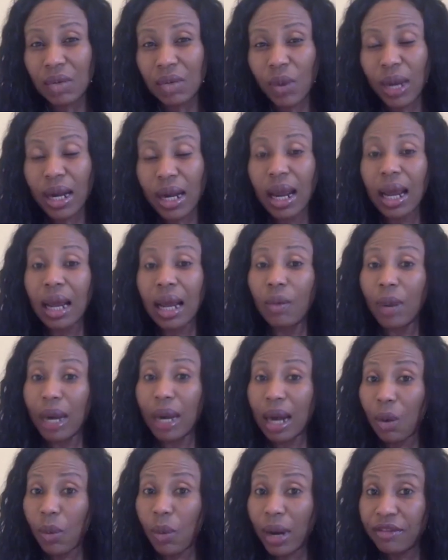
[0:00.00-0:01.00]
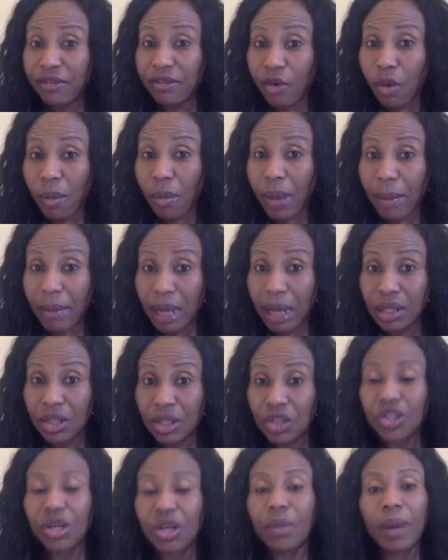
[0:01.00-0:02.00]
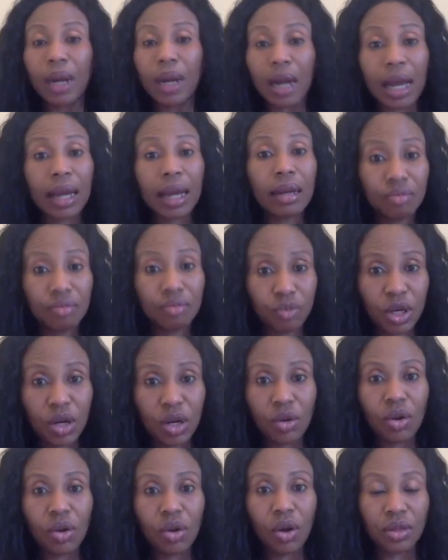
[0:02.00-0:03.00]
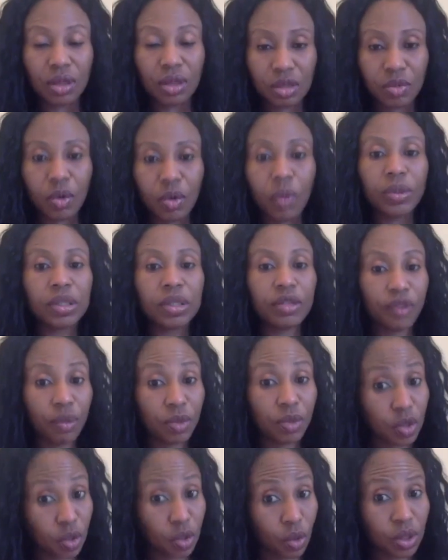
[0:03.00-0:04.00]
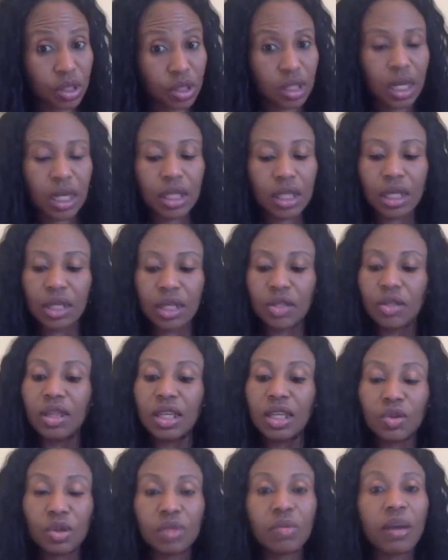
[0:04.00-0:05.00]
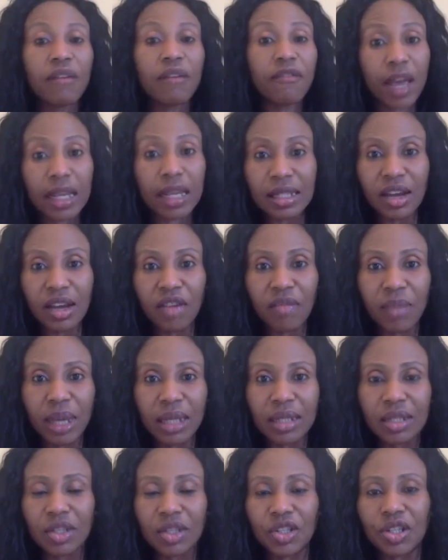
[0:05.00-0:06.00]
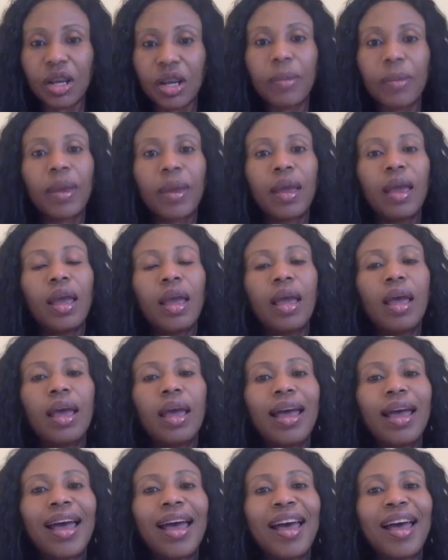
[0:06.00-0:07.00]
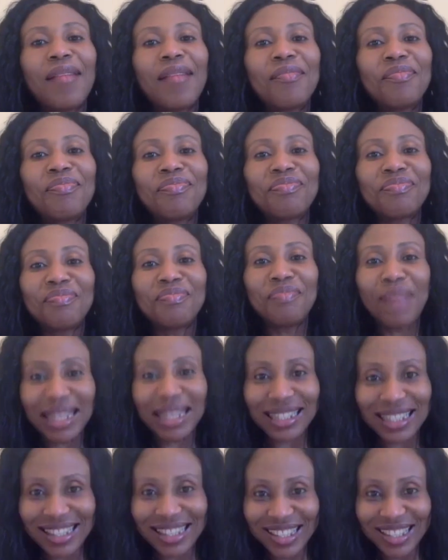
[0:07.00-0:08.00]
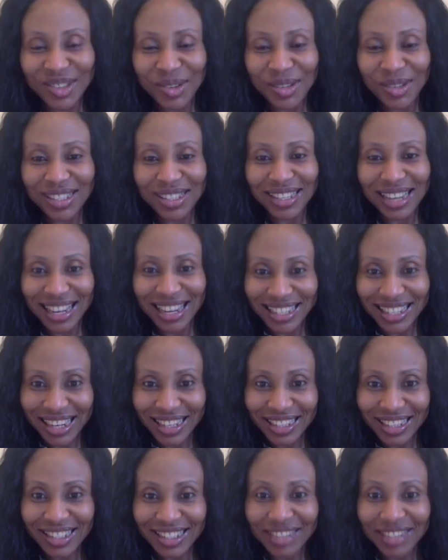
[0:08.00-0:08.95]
when I went for my mentorship, and I got this property from the sourcing agent. So this was my first day of mentorship. Met the sourcing agent